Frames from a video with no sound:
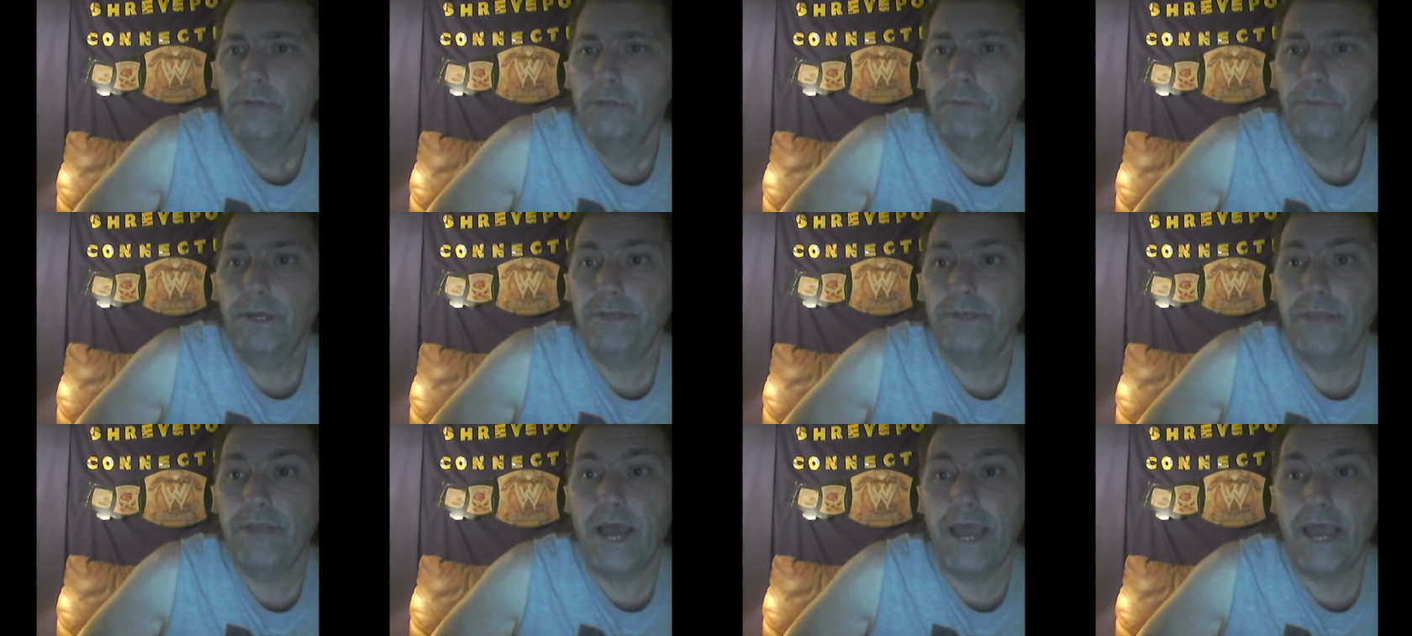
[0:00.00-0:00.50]

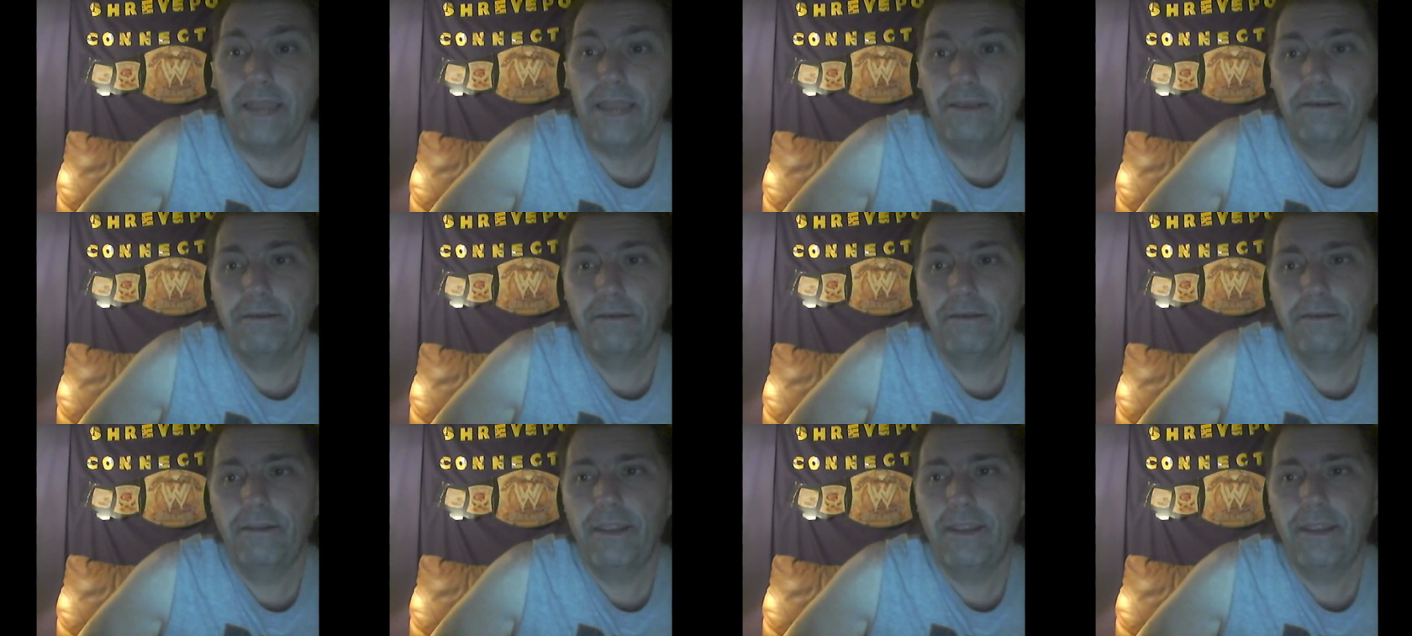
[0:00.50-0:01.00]
but not
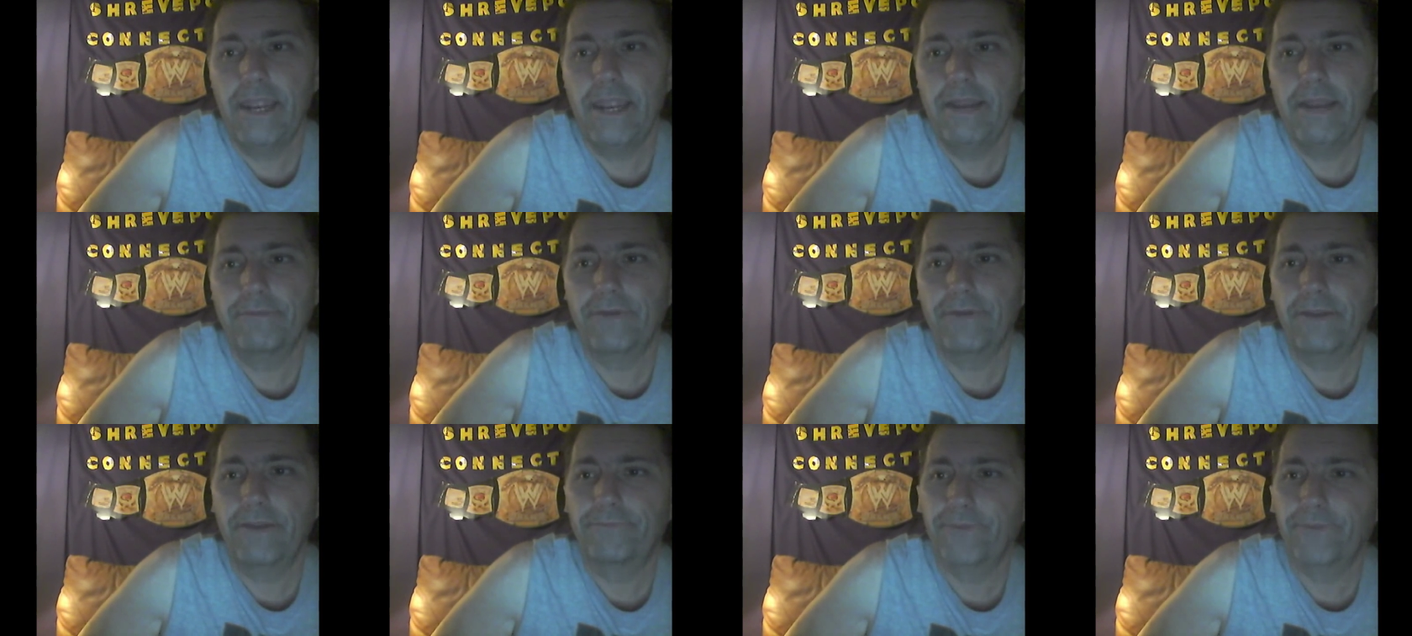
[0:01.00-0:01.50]

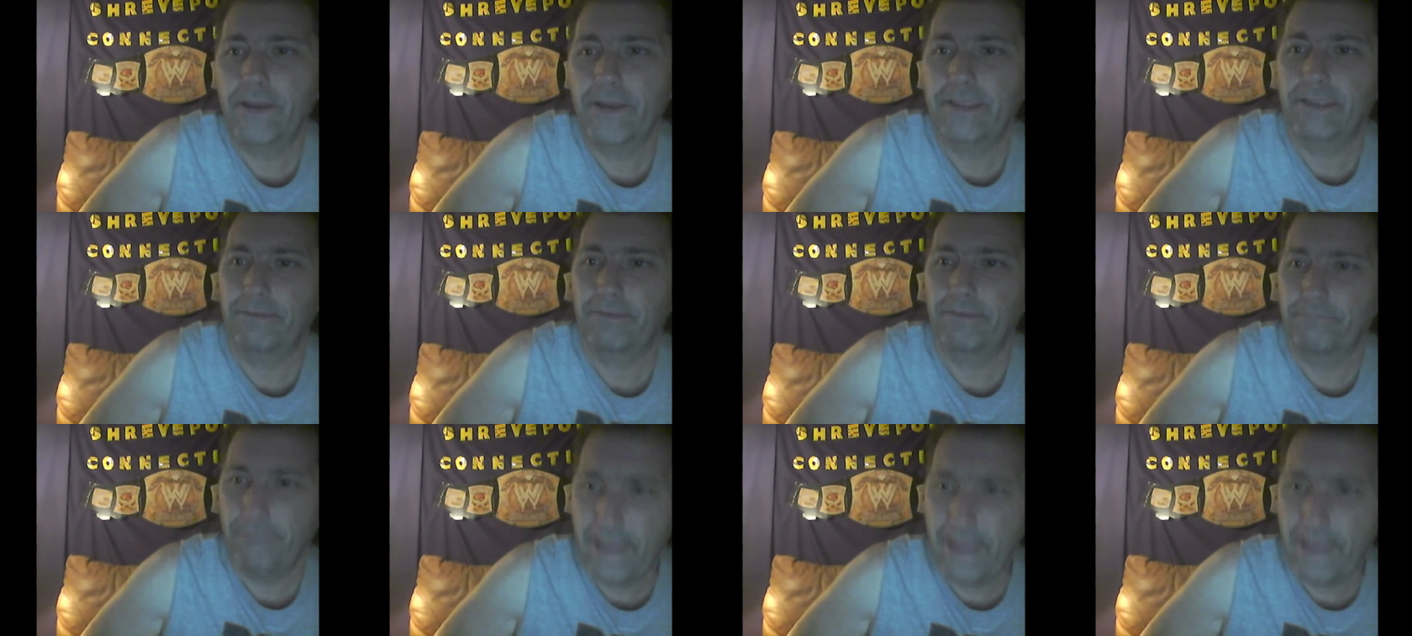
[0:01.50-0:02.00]
every
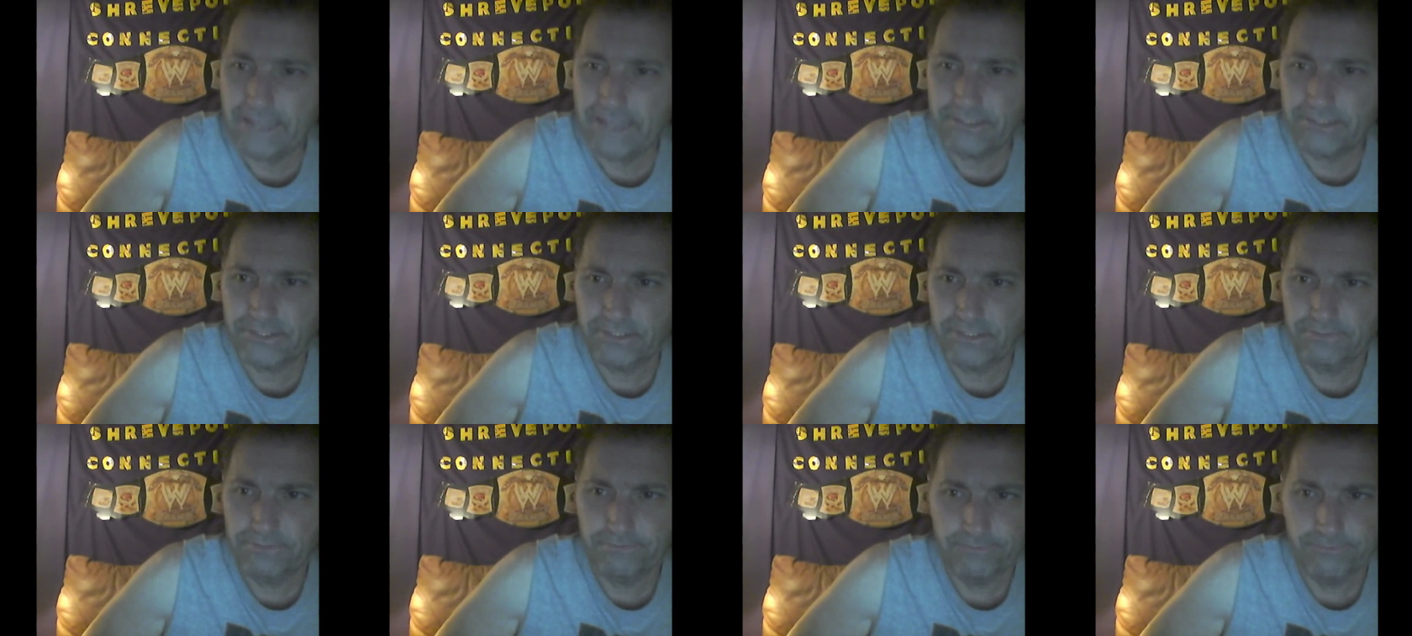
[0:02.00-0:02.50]
freaking
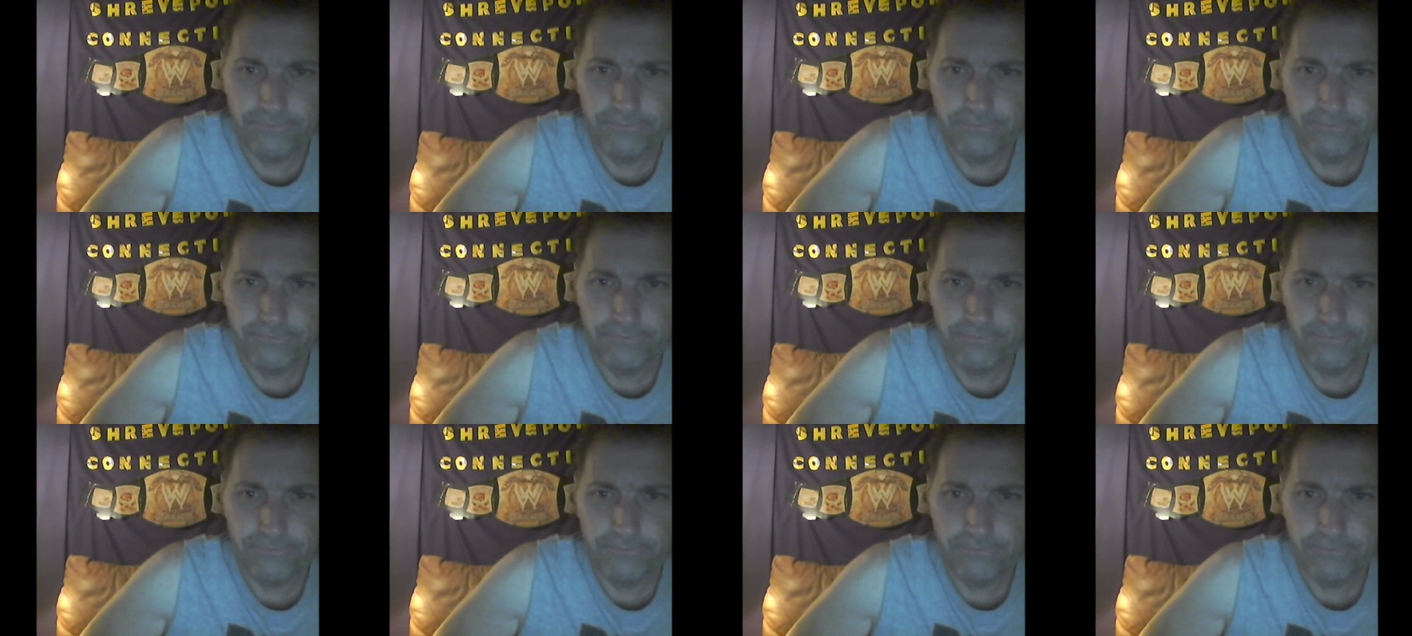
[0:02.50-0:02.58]
match.